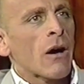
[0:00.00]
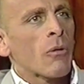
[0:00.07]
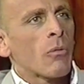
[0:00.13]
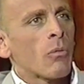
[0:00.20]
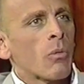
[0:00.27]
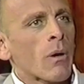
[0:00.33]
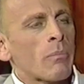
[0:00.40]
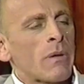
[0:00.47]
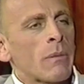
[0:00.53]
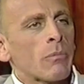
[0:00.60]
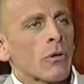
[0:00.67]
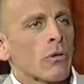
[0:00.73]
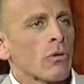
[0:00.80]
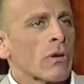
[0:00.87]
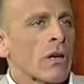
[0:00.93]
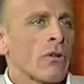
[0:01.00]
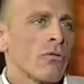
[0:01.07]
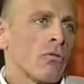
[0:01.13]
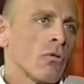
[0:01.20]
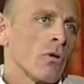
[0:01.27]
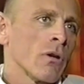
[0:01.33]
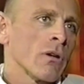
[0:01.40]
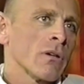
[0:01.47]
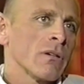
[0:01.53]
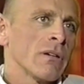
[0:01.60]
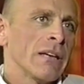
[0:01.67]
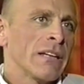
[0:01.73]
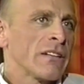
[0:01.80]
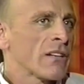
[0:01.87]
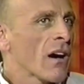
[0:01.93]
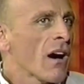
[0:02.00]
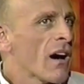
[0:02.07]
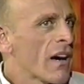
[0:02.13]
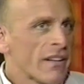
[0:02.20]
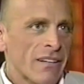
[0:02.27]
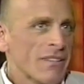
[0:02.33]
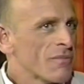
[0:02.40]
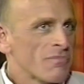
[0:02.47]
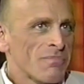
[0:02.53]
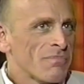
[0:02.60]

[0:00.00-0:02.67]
what people are looking for in God.